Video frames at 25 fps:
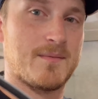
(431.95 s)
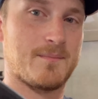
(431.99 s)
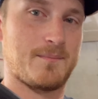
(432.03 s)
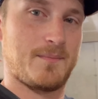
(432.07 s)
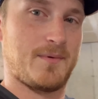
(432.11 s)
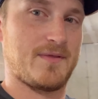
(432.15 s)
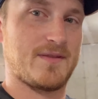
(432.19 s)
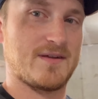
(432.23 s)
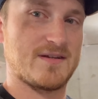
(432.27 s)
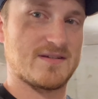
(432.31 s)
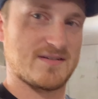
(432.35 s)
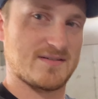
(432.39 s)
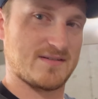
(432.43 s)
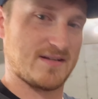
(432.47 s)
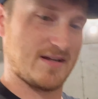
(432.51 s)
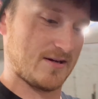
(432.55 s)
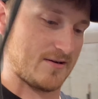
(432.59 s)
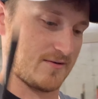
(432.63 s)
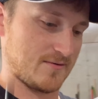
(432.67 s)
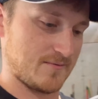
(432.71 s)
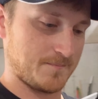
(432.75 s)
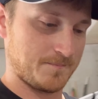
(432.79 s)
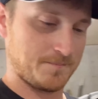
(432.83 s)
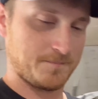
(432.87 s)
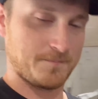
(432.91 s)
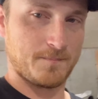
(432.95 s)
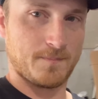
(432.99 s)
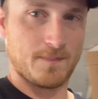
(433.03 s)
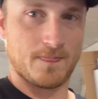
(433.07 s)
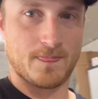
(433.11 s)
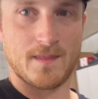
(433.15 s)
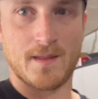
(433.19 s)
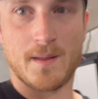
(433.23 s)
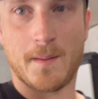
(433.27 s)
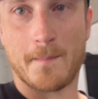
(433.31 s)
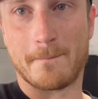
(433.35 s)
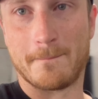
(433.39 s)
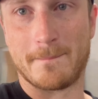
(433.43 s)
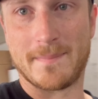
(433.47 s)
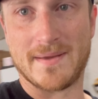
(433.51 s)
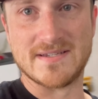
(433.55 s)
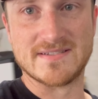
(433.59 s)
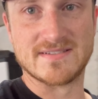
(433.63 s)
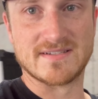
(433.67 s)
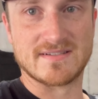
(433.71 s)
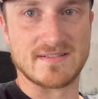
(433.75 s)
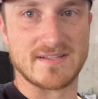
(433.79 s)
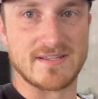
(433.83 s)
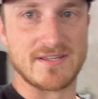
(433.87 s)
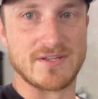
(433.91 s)
But this is now
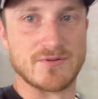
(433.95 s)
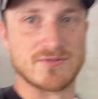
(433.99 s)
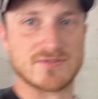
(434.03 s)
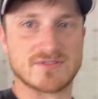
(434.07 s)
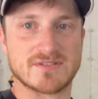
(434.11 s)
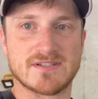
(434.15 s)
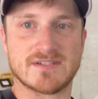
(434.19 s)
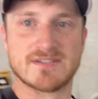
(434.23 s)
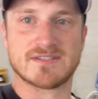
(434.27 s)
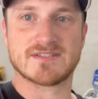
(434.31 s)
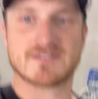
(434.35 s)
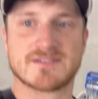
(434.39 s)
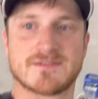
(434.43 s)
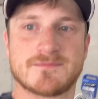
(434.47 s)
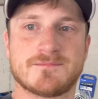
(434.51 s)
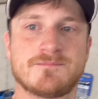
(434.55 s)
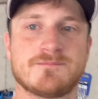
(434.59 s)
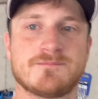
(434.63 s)
basically useless.